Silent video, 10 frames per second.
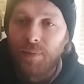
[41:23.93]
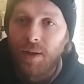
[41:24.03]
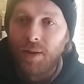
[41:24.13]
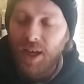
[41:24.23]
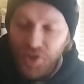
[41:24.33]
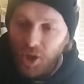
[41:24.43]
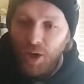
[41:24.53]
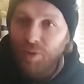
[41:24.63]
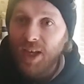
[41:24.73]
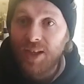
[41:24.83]
That's not a
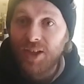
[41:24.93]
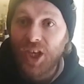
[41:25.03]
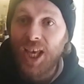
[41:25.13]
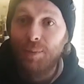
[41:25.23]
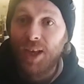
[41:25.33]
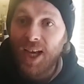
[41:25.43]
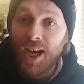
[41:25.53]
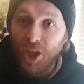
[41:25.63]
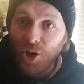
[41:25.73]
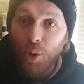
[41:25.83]
reason to keep the guy
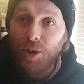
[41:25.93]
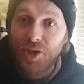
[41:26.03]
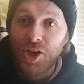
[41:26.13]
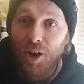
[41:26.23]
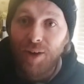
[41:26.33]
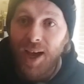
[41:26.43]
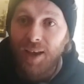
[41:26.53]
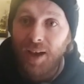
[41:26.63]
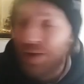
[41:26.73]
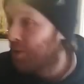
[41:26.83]
you know that's not right.
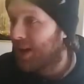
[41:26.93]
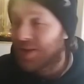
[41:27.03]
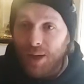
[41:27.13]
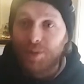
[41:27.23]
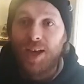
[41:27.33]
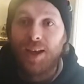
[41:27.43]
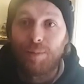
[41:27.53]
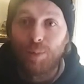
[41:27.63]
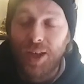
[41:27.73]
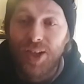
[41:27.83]
I know that sounds like a
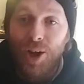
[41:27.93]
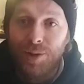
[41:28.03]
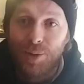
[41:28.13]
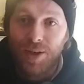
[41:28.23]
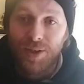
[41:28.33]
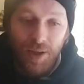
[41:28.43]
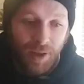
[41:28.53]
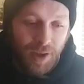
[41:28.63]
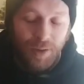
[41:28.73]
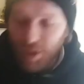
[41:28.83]
fucking tongue twister,
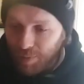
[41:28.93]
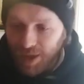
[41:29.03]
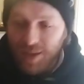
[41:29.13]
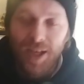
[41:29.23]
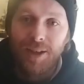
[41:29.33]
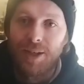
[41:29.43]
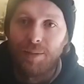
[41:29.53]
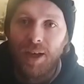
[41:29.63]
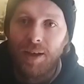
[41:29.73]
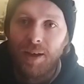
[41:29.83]
but it makes sense to
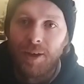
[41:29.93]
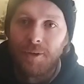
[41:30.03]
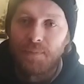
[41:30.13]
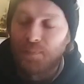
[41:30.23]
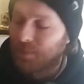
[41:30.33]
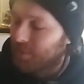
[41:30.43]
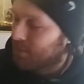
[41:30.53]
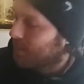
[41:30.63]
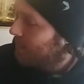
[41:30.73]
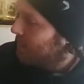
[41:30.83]
me.
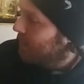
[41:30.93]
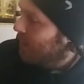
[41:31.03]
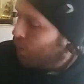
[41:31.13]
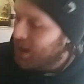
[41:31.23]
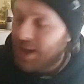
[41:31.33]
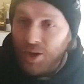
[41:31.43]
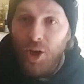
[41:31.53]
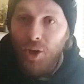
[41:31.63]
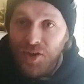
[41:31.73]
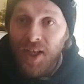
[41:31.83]
We can
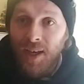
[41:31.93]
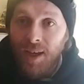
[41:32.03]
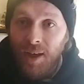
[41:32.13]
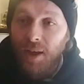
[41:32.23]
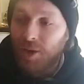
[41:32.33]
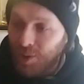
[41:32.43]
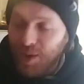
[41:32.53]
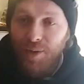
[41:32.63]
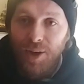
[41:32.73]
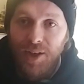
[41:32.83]
all see,
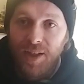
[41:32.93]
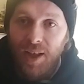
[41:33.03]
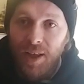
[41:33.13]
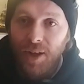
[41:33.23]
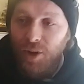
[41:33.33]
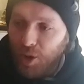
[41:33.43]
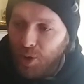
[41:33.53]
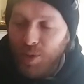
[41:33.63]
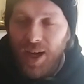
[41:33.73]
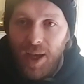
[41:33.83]
universally, that
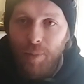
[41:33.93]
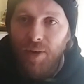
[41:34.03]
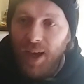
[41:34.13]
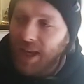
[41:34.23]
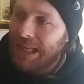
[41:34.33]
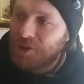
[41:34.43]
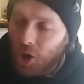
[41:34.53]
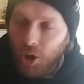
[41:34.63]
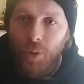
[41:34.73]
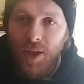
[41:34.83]
Unai Emery is
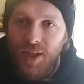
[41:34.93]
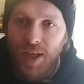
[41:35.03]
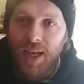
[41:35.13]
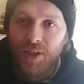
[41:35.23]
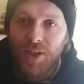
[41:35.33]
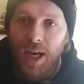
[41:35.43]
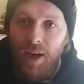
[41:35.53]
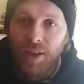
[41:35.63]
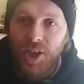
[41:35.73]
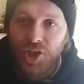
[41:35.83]
not going to get us out of
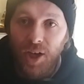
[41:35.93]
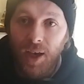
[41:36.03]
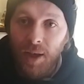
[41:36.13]
this shit,